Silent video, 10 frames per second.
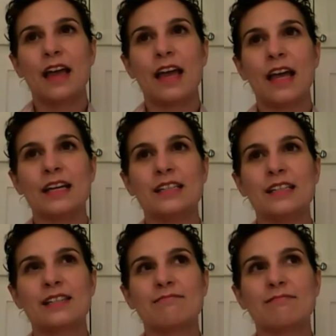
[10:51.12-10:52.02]

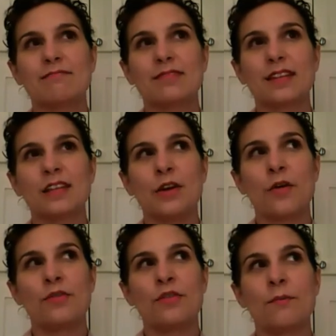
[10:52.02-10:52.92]
And,
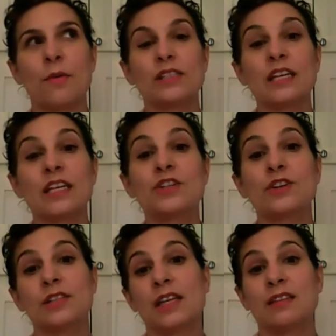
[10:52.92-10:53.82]
the most
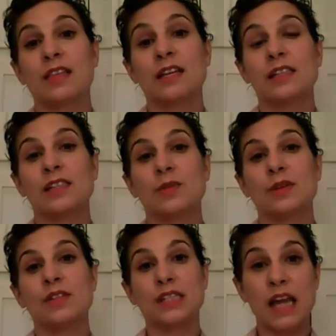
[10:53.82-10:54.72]
interesting thing since
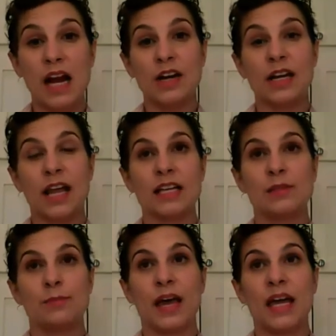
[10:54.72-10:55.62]
we've started
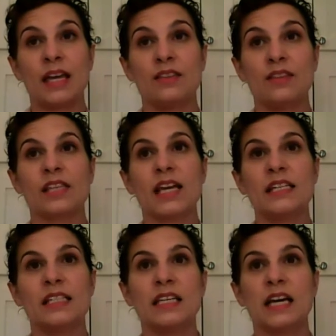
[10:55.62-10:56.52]
has been this
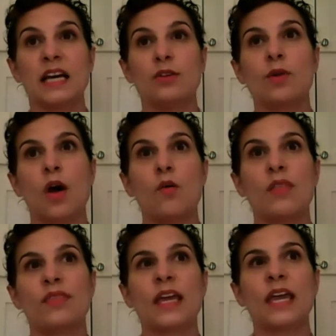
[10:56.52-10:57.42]
idea. You go
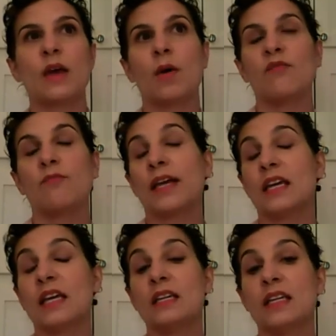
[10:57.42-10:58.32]
in thinking, well, if my
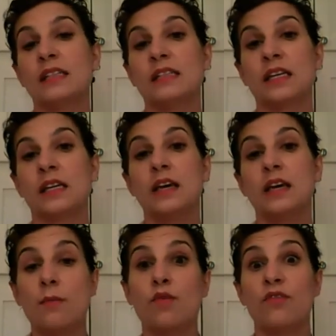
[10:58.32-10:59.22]
kid needs to
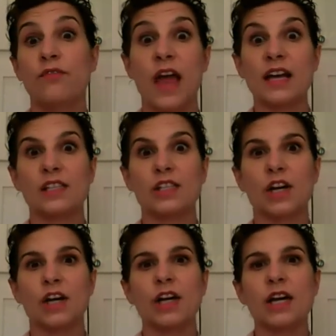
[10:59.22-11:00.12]
move
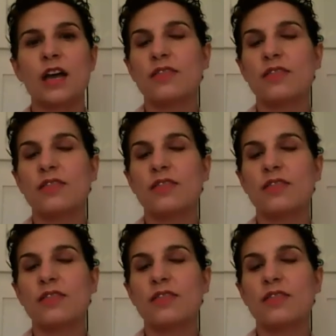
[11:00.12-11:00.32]
faster,